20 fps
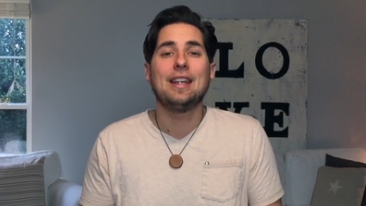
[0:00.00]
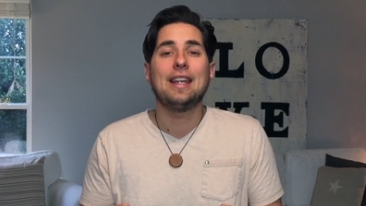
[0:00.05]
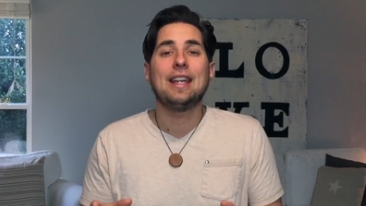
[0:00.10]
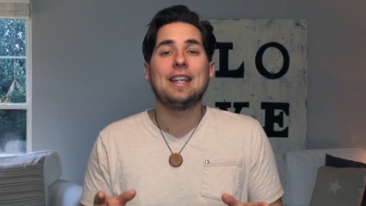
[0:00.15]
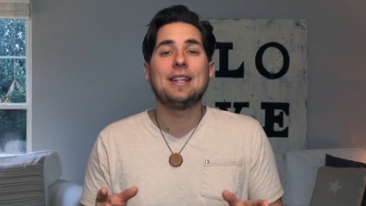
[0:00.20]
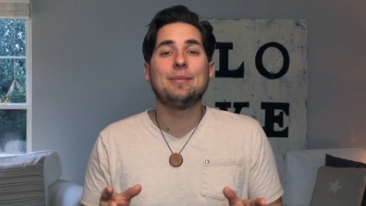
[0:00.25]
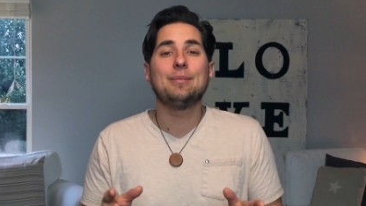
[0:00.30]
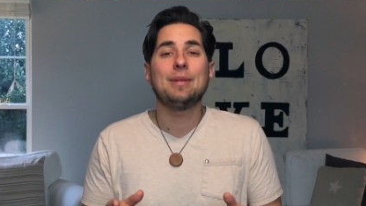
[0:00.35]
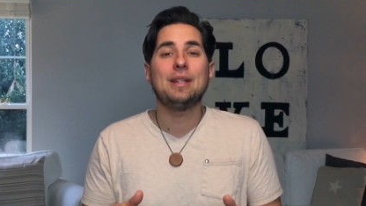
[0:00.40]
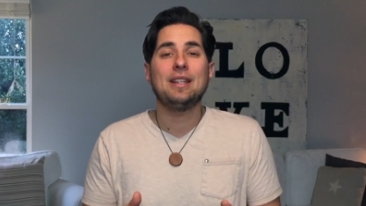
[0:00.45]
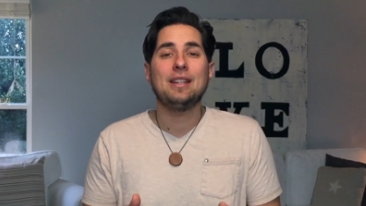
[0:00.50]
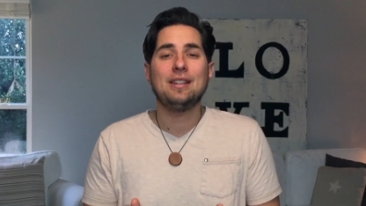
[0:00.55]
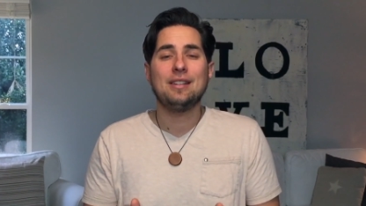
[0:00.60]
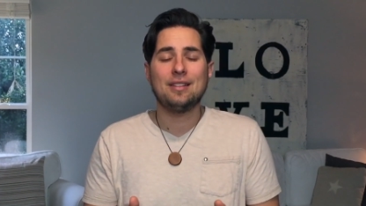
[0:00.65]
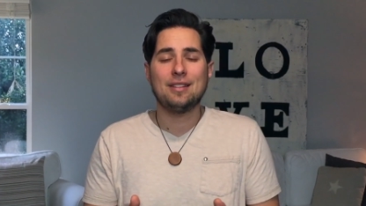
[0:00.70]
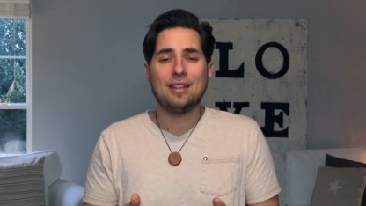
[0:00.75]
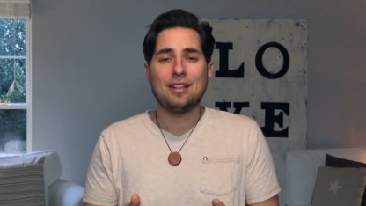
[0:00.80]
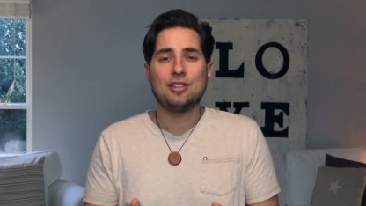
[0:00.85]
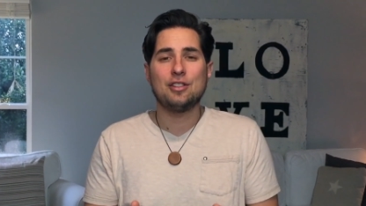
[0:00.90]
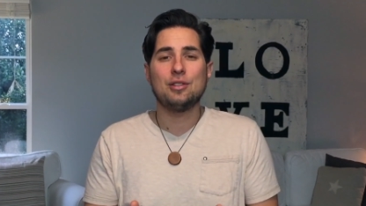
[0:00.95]
It
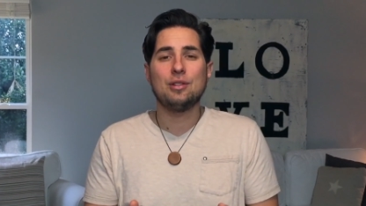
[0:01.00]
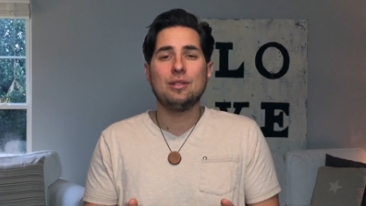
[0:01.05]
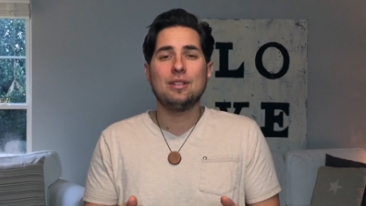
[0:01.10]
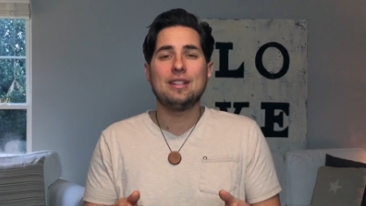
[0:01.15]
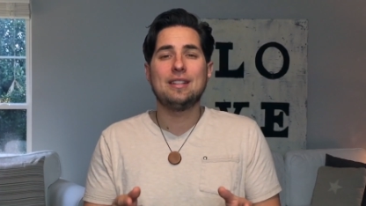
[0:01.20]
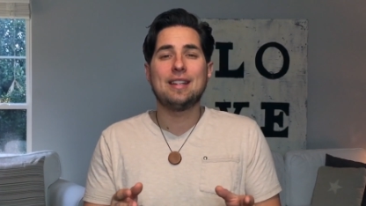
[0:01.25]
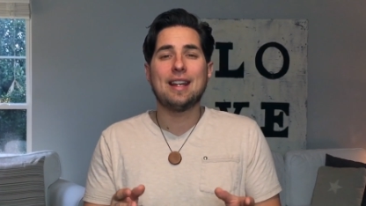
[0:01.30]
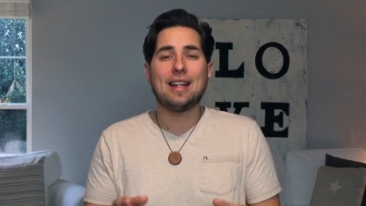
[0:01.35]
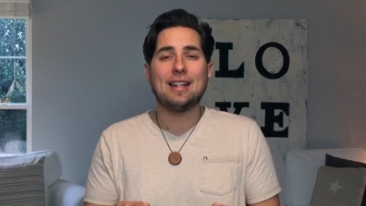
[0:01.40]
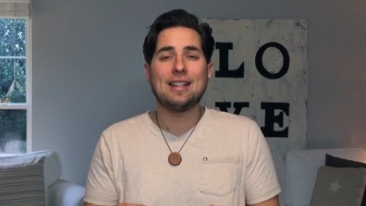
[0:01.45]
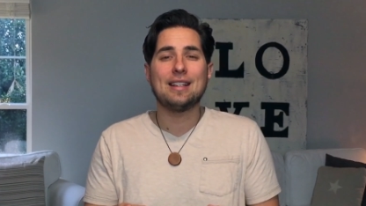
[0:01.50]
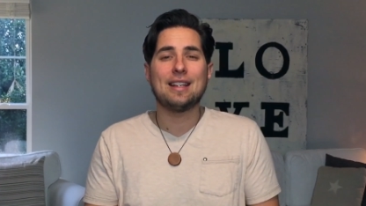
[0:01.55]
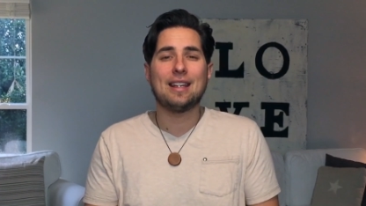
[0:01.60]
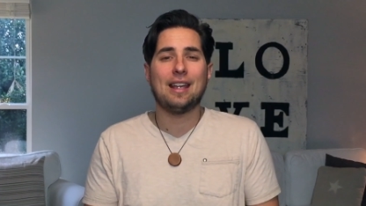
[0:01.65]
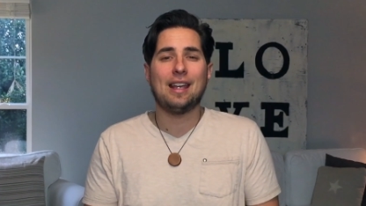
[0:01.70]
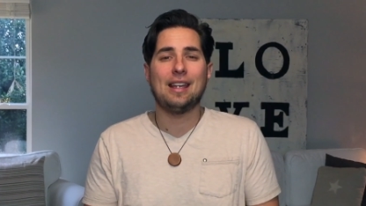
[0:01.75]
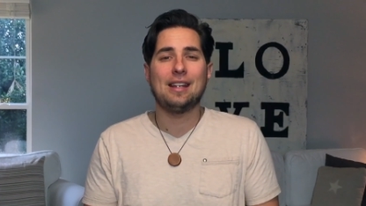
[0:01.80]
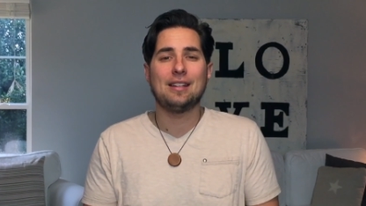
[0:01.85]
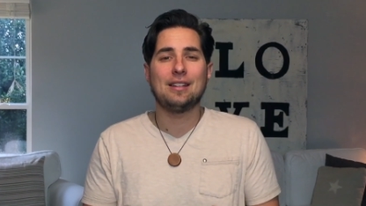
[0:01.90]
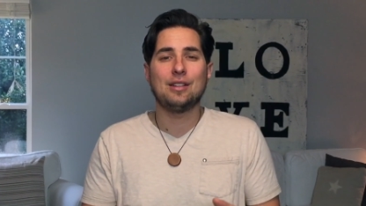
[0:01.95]
means that you
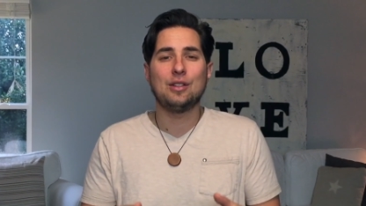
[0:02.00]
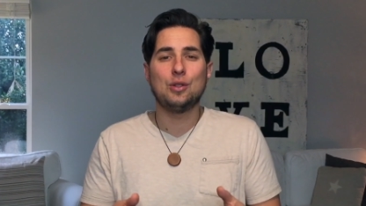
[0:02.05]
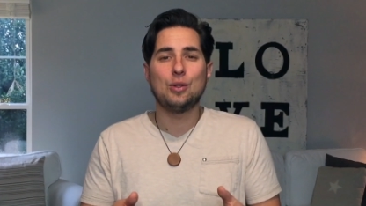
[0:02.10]
dedicate